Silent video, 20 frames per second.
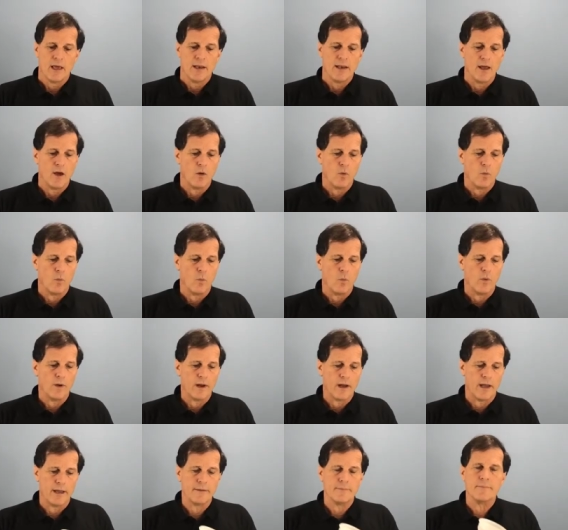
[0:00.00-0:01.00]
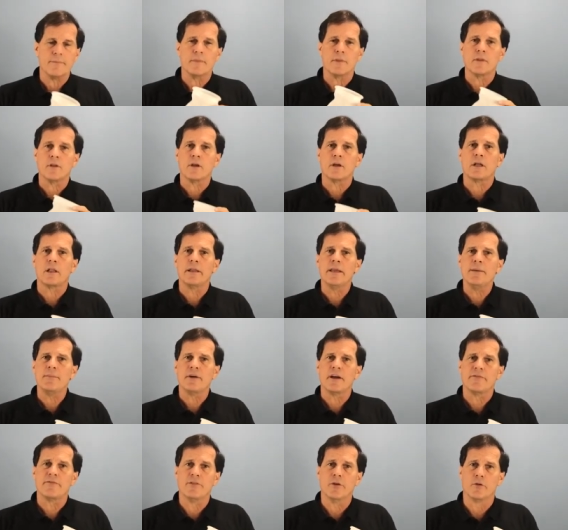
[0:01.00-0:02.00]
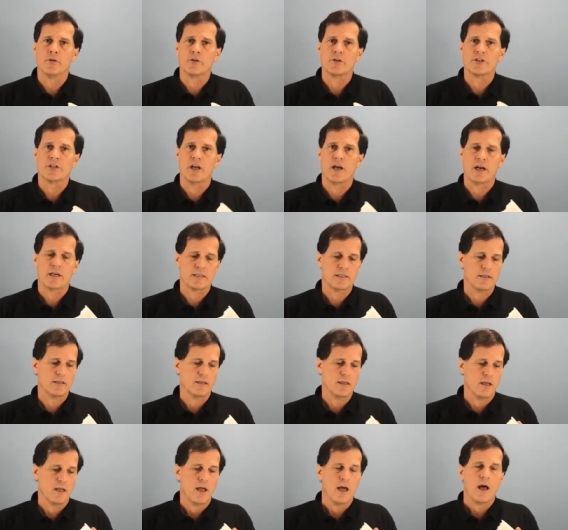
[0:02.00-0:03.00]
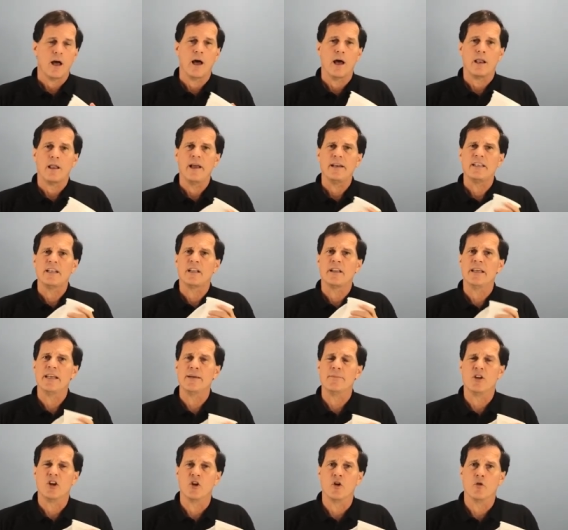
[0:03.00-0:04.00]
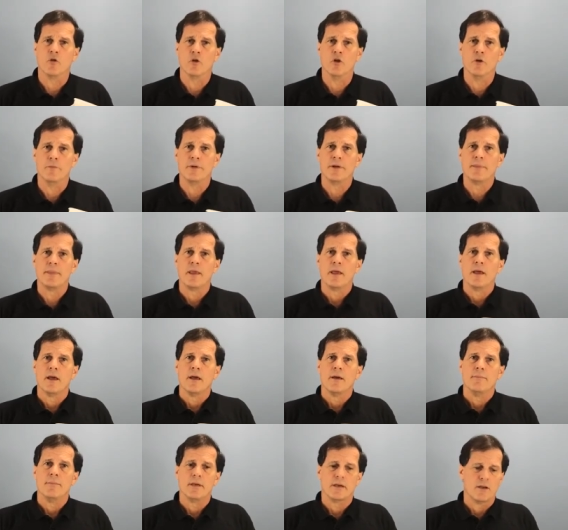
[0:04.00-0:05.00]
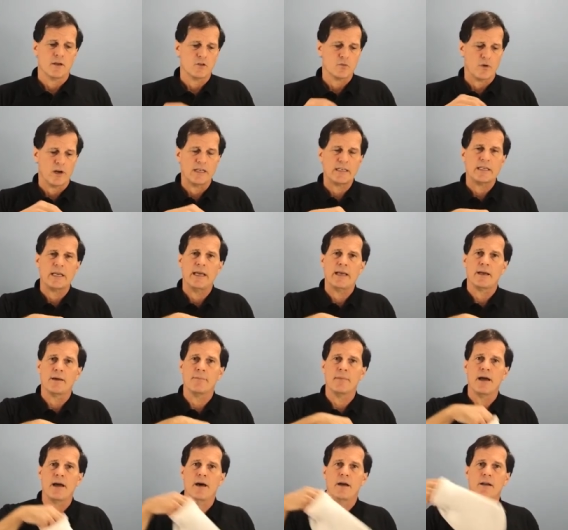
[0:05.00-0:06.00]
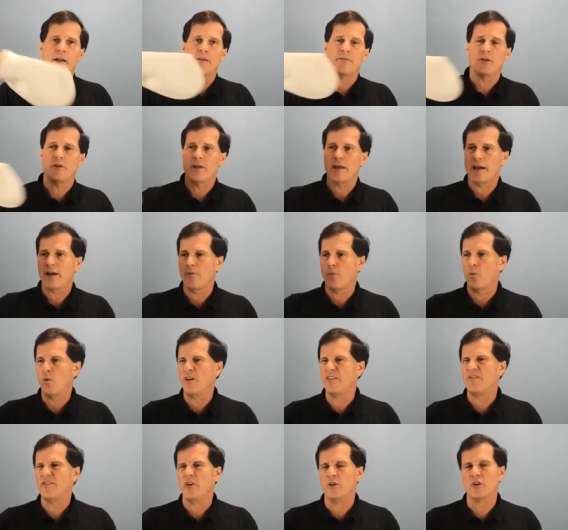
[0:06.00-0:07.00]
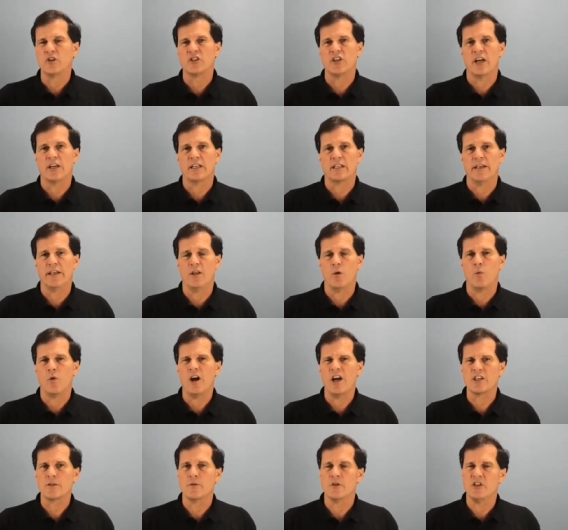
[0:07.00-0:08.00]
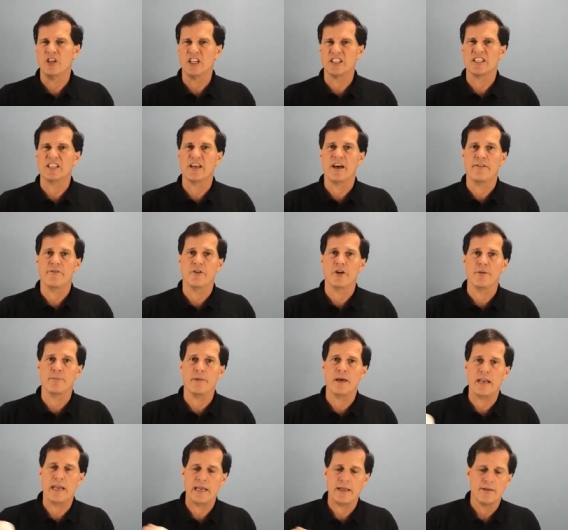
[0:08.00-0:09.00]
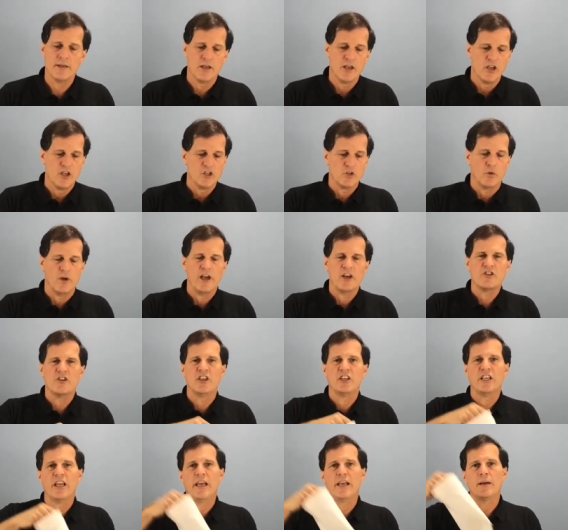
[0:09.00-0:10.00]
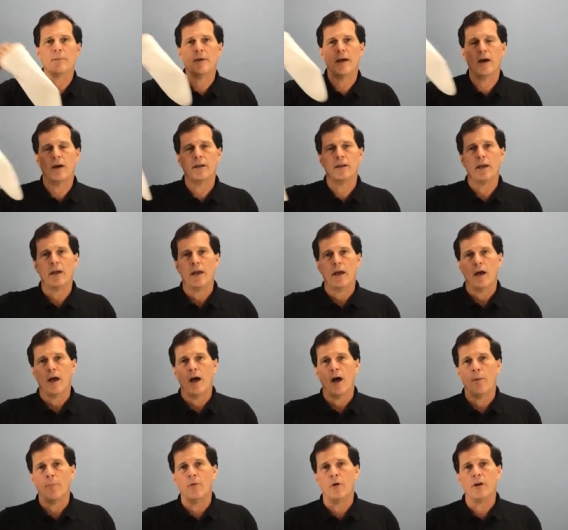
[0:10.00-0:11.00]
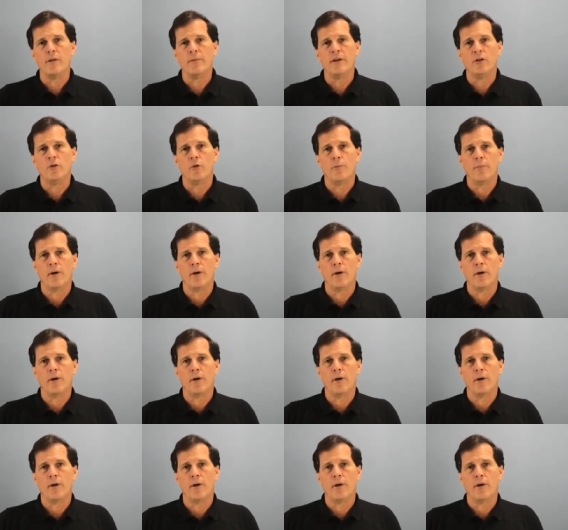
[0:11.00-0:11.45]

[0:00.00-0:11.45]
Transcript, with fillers: Now, when I clean my filter socks, I like to clean them in a group because when I take them out, if I only have one filter sock to clean the washing machine, it's not very many. So I actually take them out, I'll put them into a